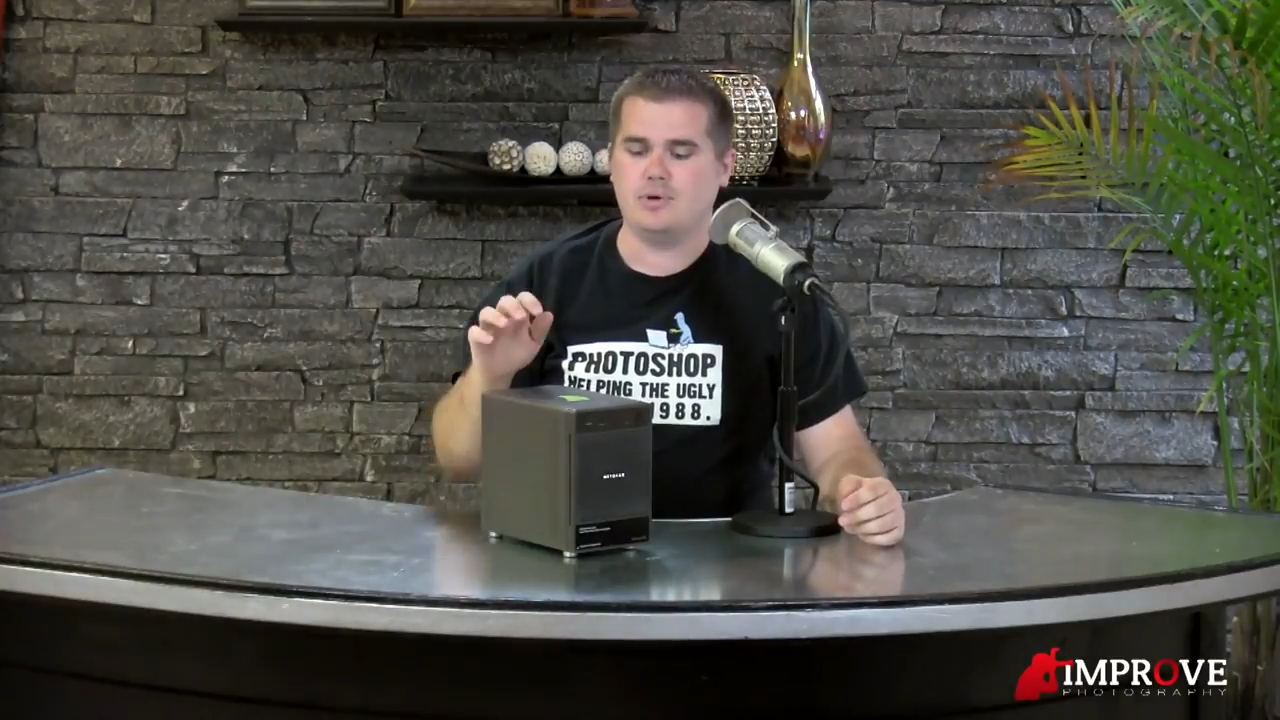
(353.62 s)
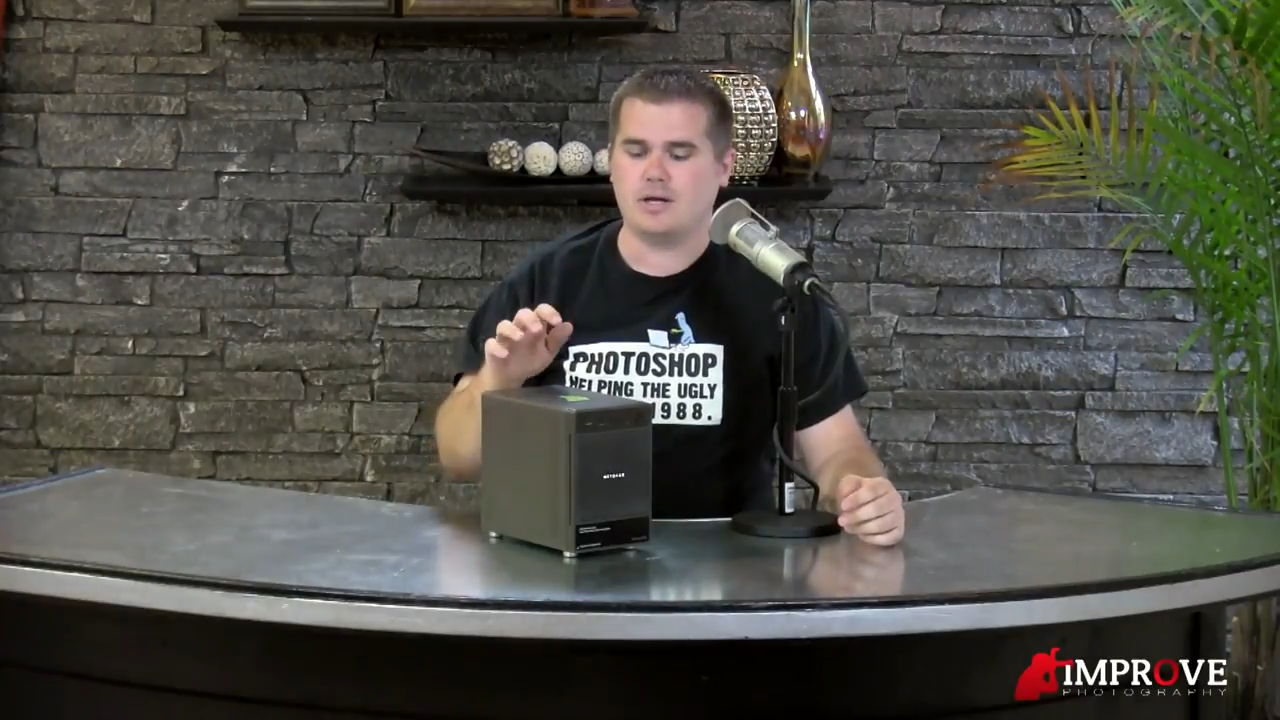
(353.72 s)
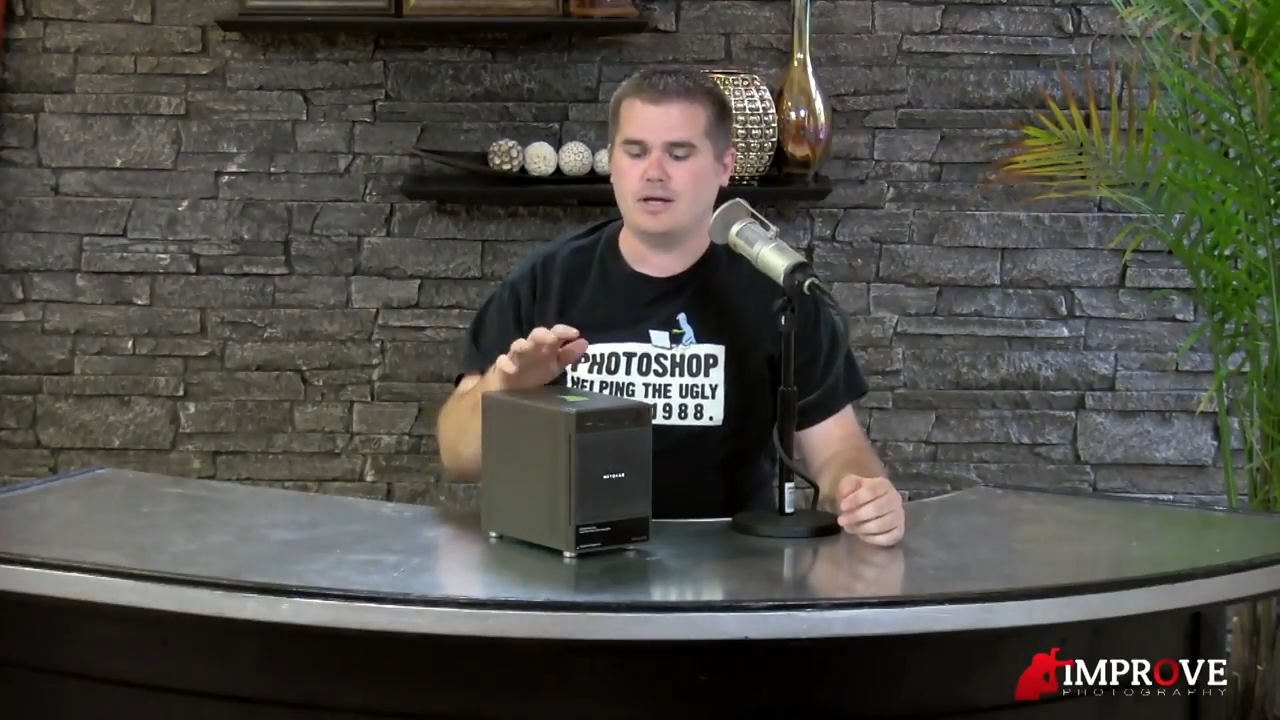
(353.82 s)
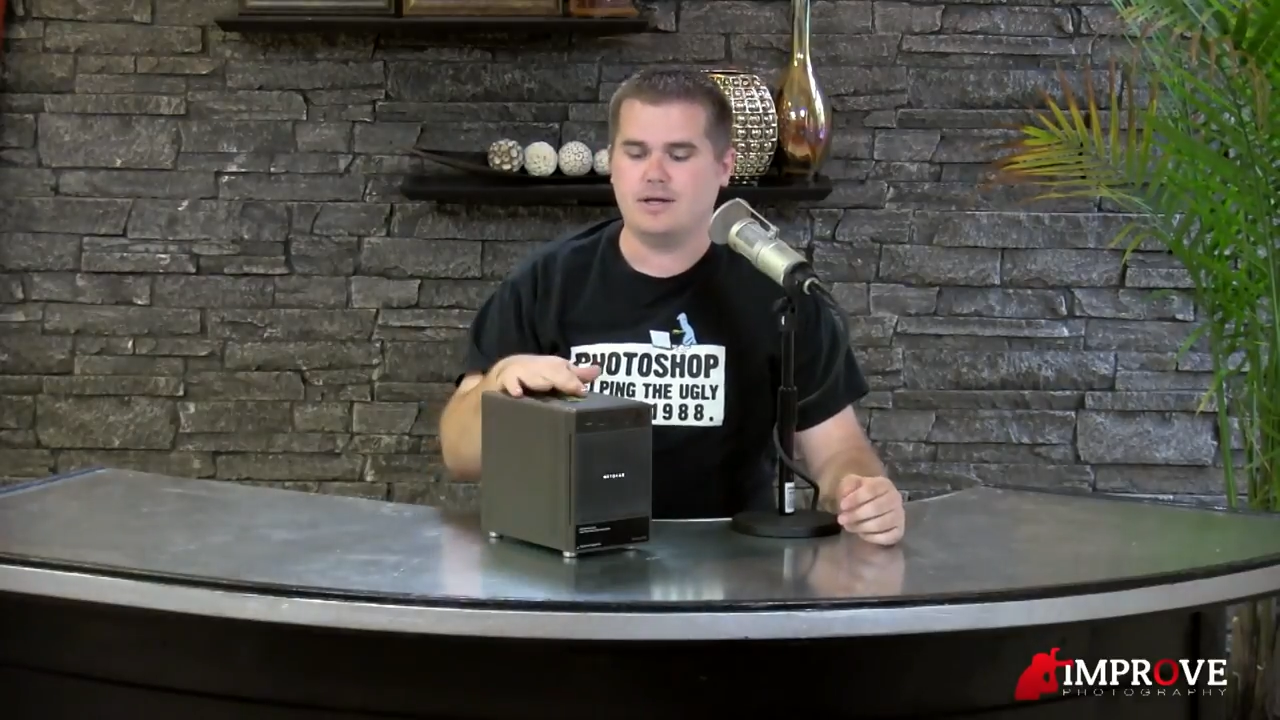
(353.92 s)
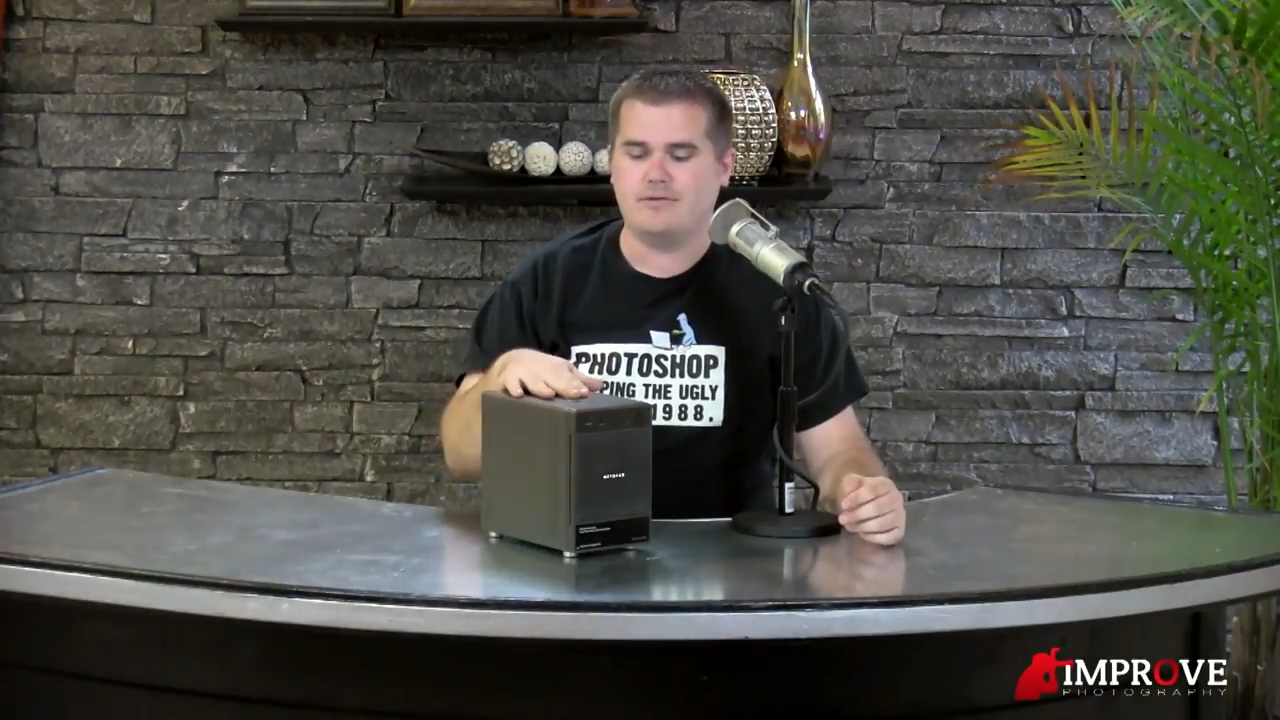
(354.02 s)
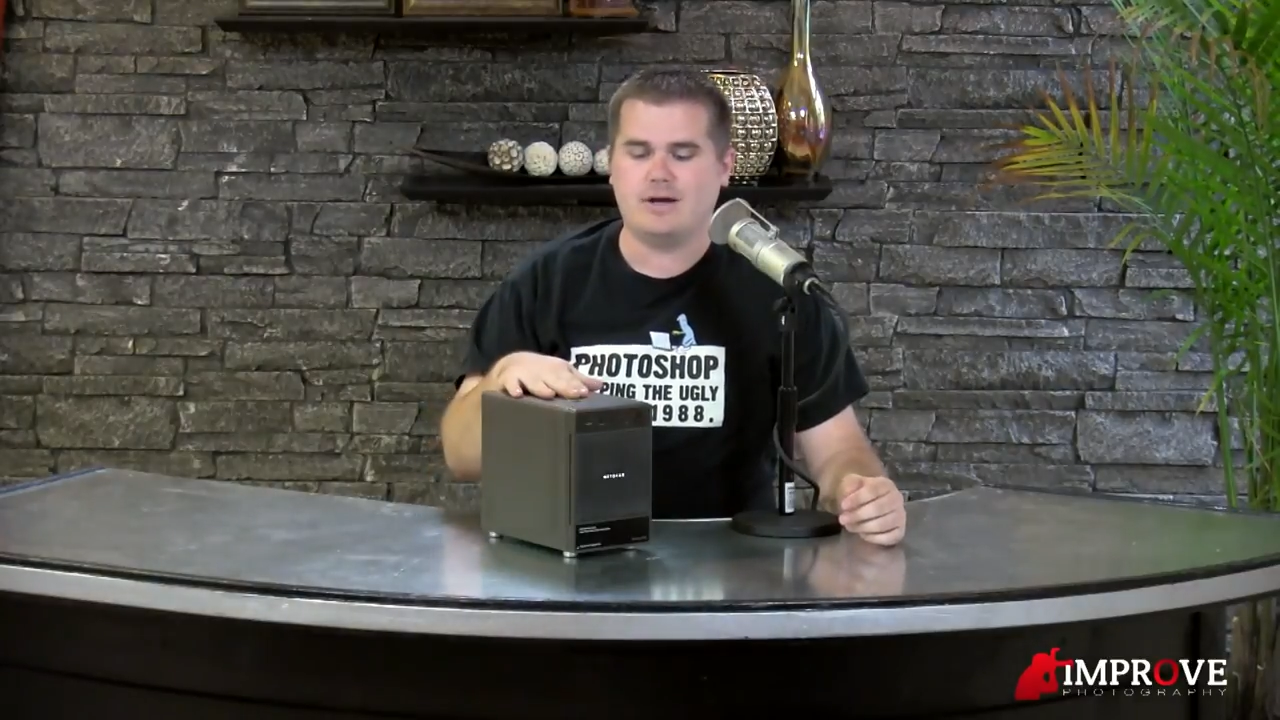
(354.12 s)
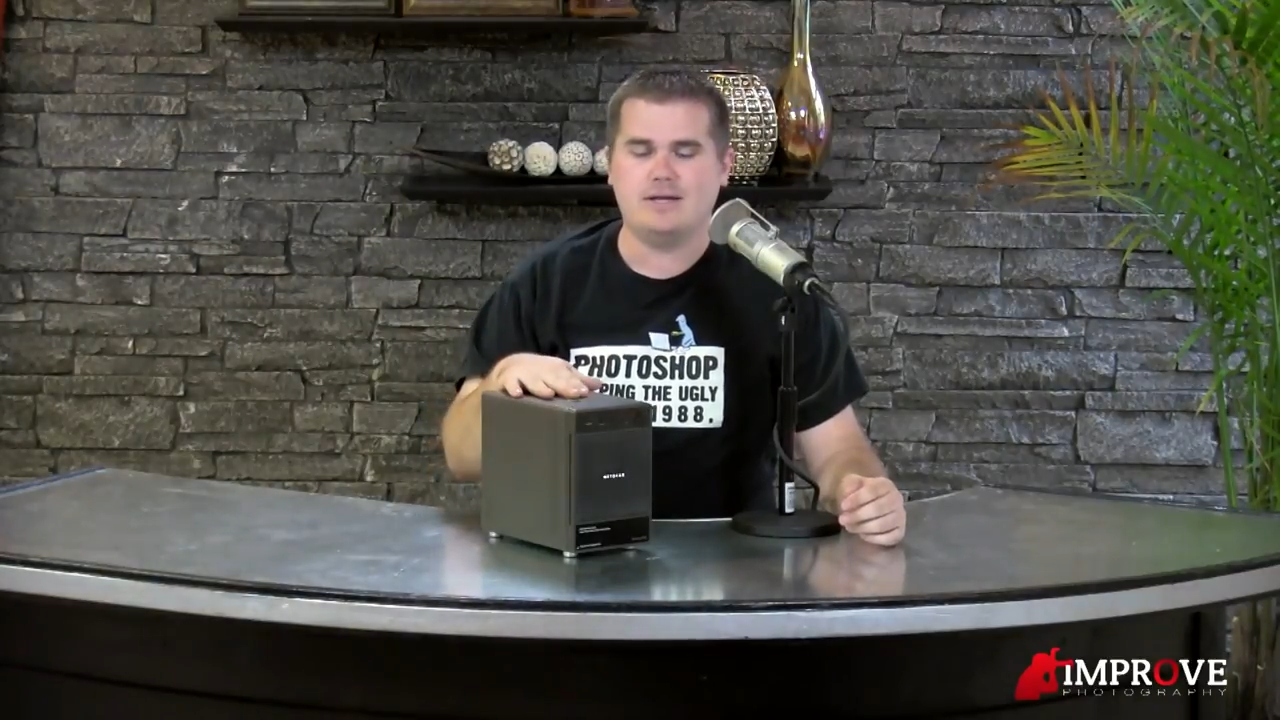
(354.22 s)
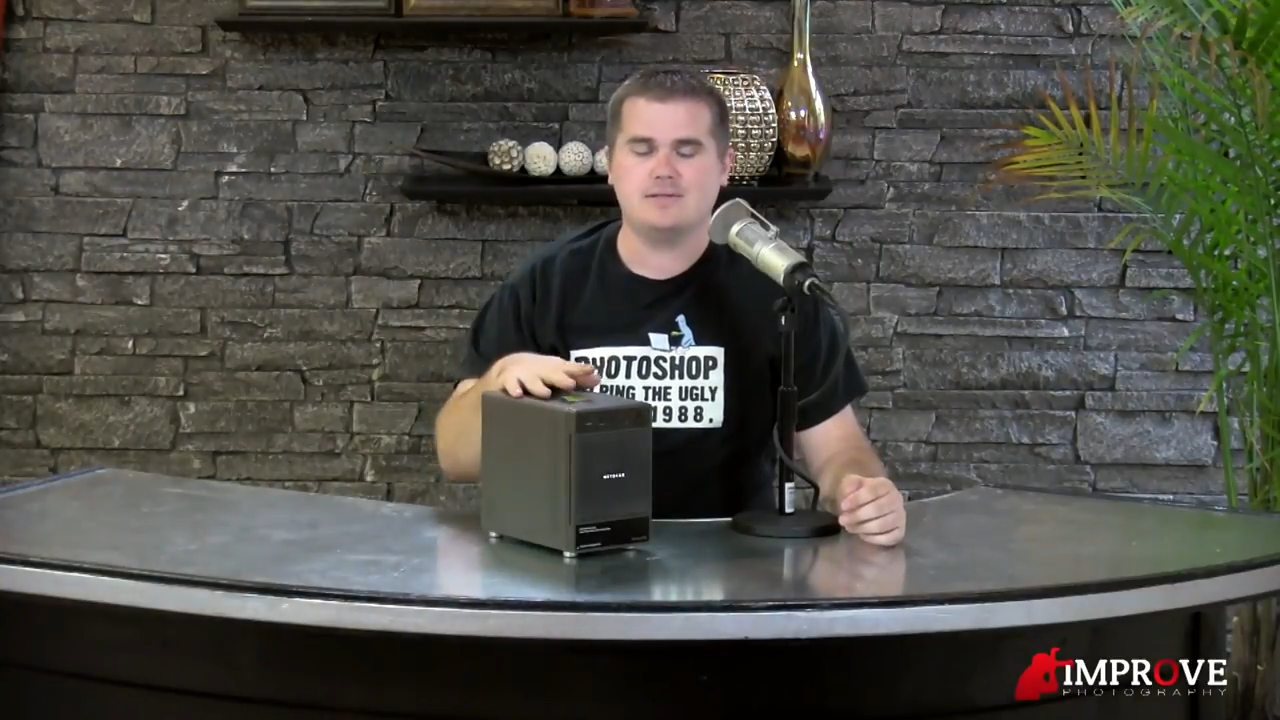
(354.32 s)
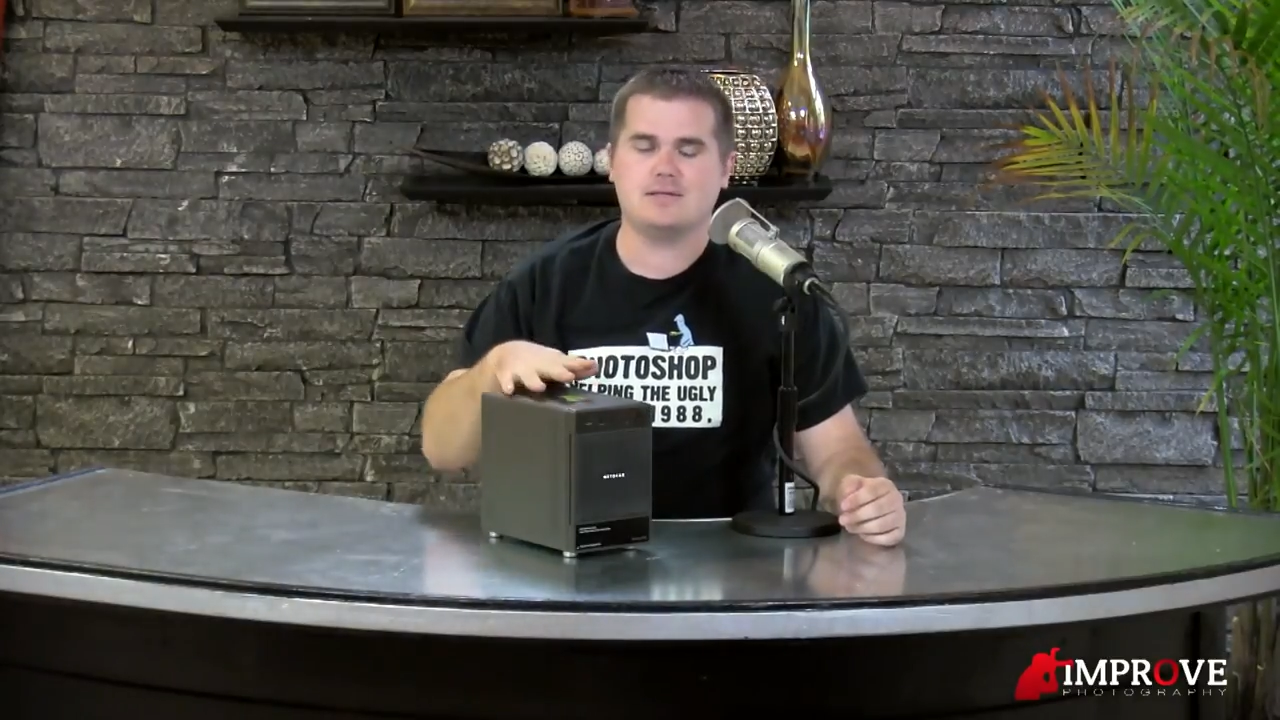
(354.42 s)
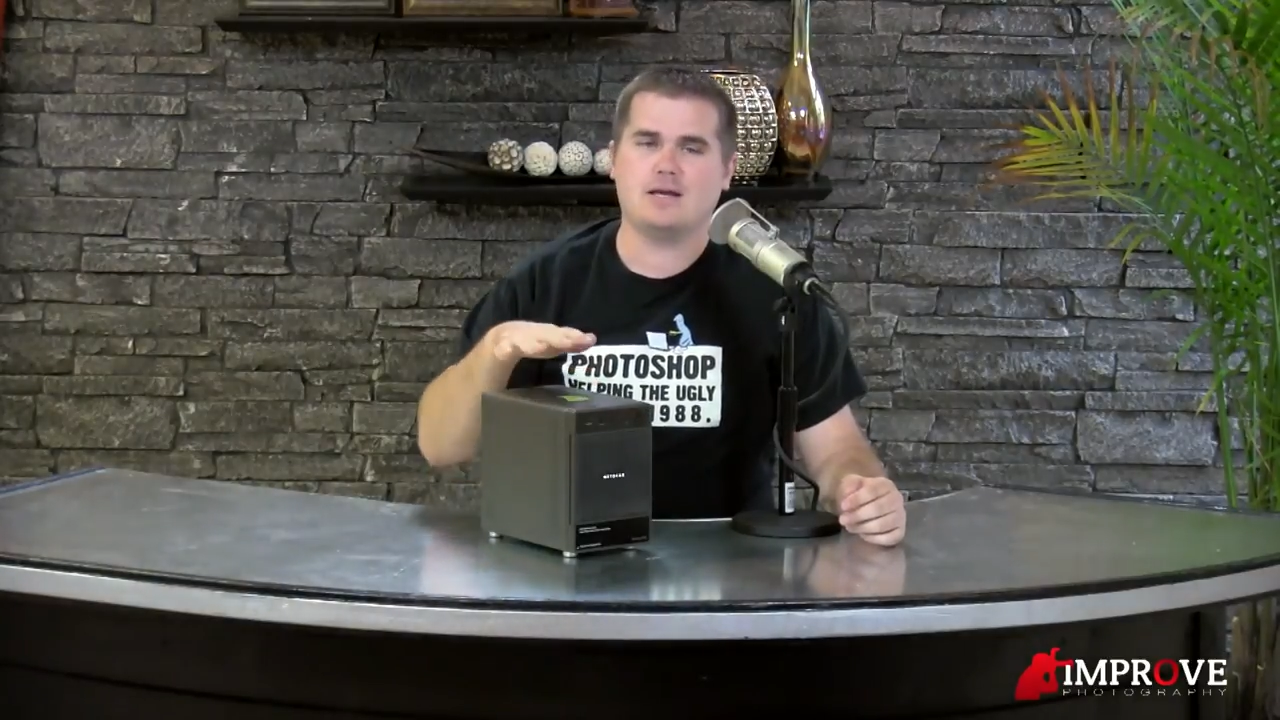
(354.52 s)
put on a
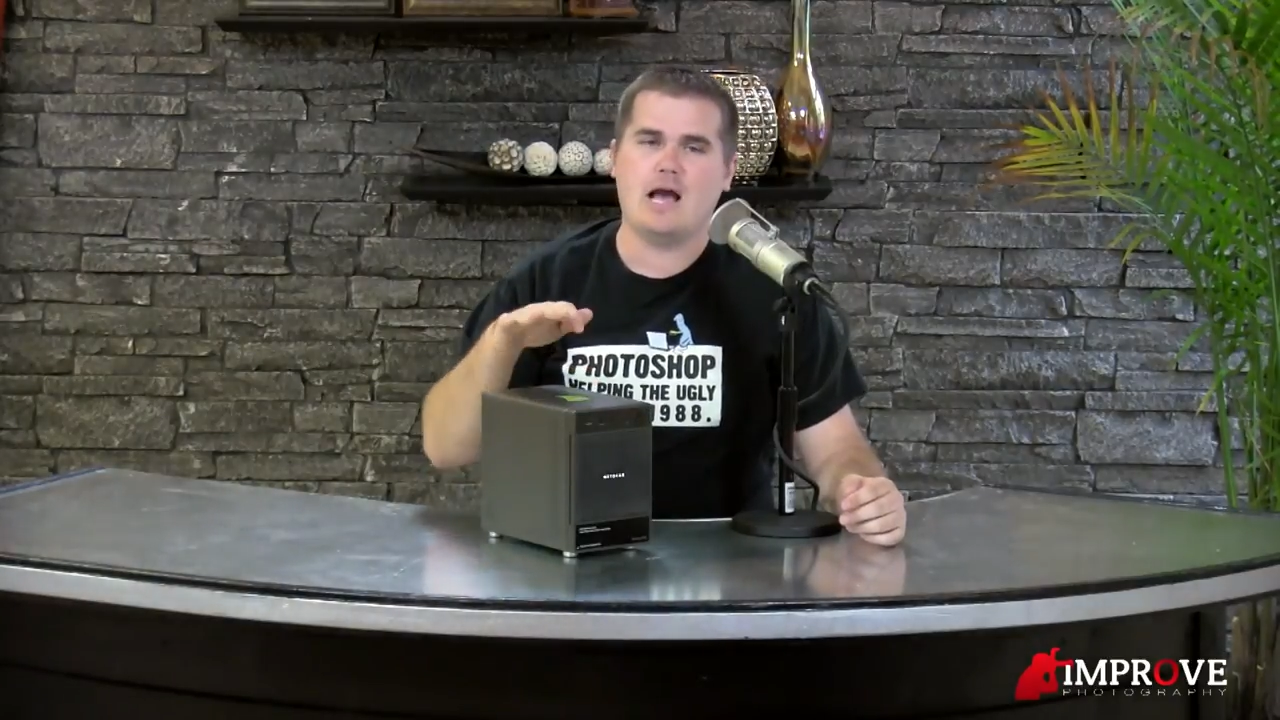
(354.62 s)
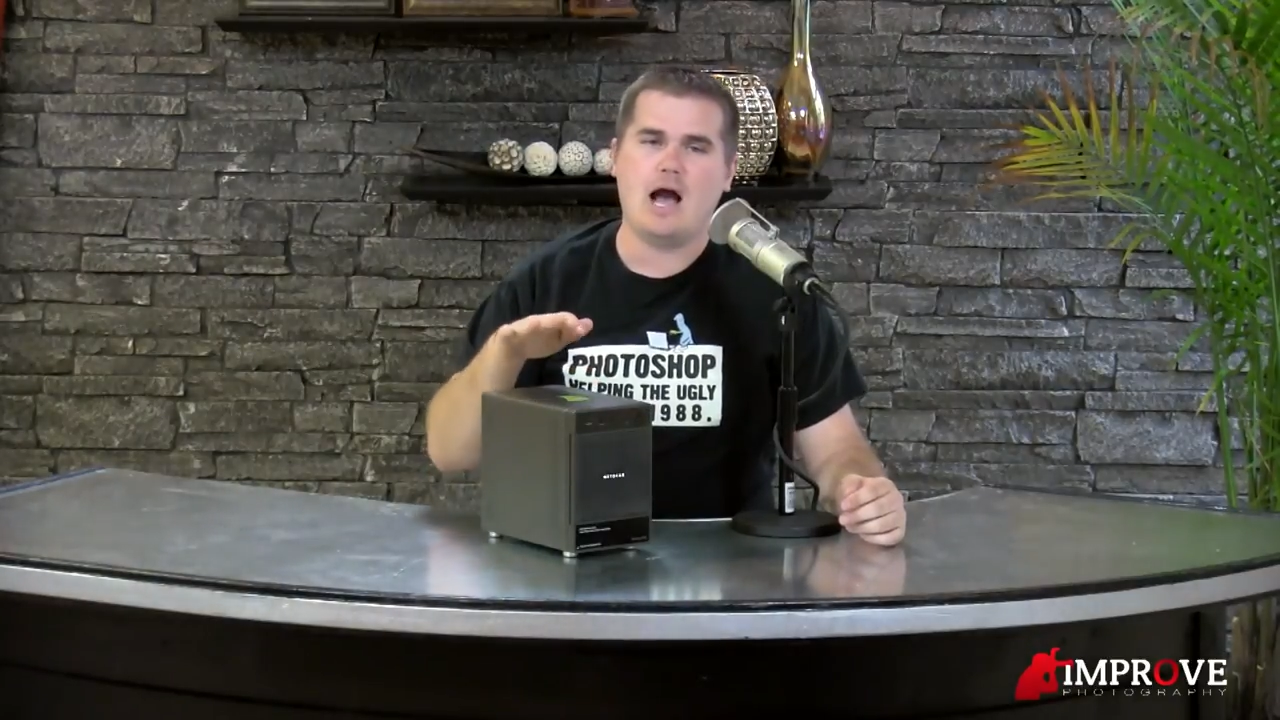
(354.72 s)
device,